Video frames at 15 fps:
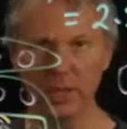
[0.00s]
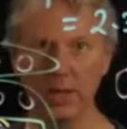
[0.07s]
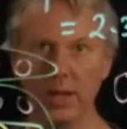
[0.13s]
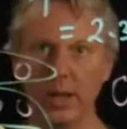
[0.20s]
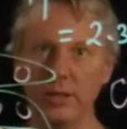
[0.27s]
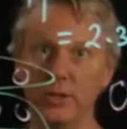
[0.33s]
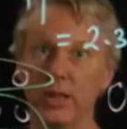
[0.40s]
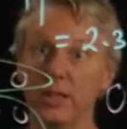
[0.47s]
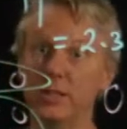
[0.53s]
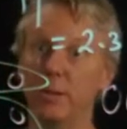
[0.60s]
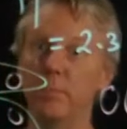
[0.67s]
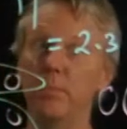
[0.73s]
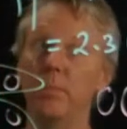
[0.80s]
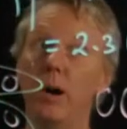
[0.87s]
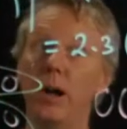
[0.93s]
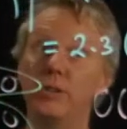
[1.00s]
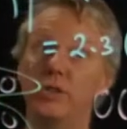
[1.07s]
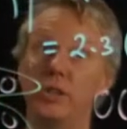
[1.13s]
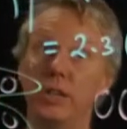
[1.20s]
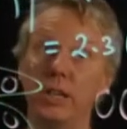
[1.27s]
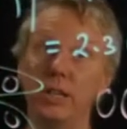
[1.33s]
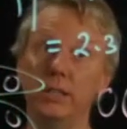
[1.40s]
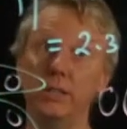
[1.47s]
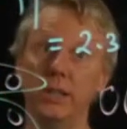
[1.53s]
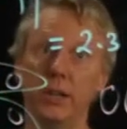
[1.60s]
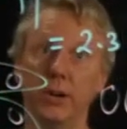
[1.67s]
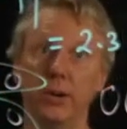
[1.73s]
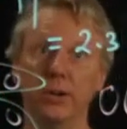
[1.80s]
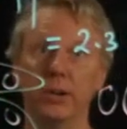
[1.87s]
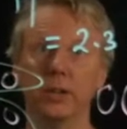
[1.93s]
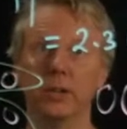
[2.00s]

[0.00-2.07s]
And so that's a much easier,